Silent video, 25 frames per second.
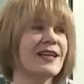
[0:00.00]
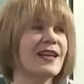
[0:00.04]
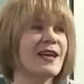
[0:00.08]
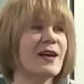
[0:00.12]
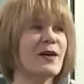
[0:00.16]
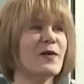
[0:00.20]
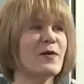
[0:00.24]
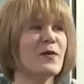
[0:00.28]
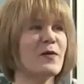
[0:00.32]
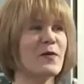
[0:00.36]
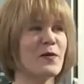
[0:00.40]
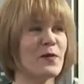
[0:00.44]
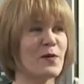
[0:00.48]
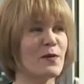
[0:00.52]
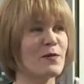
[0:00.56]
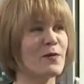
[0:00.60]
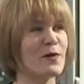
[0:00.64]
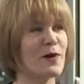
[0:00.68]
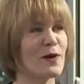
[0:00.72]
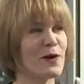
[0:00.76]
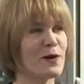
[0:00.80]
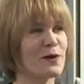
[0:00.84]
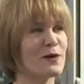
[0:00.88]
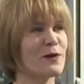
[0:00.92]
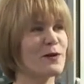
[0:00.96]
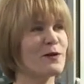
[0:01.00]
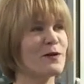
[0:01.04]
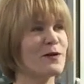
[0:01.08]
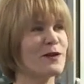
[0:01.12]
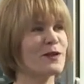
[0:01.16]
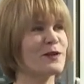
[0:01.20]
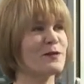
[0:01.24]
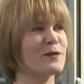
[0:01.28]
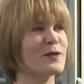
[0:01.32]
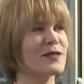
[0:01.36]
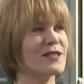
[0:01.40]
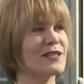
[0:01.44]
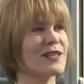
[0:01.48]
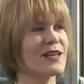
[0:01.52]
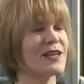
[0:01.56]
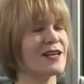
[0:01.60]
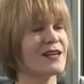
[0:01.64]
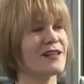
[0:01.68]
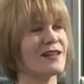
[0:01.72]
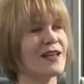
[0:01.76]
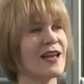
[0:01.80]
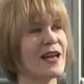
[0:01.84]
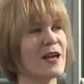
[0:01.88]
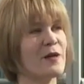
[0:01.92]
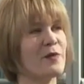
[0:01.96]
Now, we all know this was
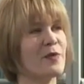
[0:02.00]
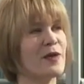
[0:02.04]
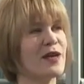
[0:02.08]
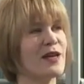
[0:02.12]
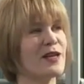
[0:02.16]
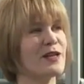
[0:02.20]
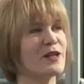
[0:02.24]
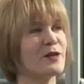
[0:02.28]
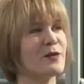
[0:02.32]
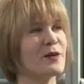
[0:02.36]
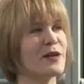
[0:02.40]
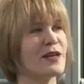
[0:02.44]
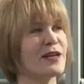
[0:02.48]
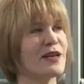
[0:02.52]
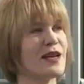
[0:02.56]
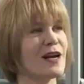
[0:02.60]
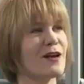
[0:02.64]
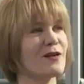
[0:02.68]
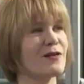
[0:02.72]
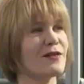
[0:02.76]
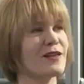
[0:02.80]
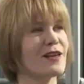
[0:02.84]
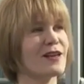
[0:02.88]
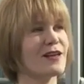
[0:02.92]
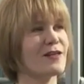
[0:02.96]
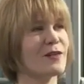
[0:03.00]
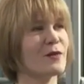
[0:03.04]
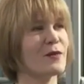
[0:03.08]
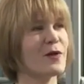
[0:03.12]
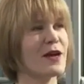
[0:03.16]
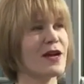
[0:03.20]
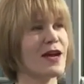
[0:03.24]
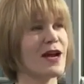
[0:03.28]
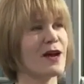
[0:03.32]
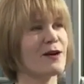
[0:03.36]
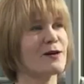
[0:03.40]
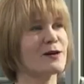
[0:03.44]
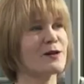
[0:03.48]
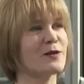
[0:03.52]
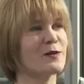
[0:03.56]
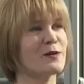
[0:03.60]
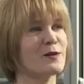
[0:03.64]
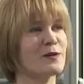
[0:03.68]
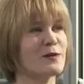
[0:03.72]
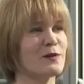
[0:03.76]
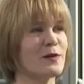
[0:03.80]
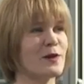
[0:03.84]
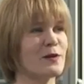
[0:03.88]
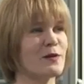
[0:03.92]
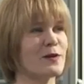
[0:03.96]
the AP tweeted out that the White House,
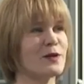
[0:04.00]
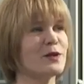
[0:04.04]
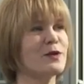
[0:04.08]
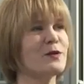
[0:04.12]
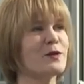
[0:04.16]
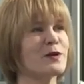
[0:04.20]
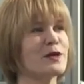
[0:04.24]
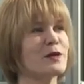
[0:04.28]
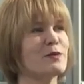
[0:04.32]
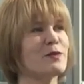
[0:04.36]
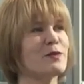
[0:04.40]
there were 2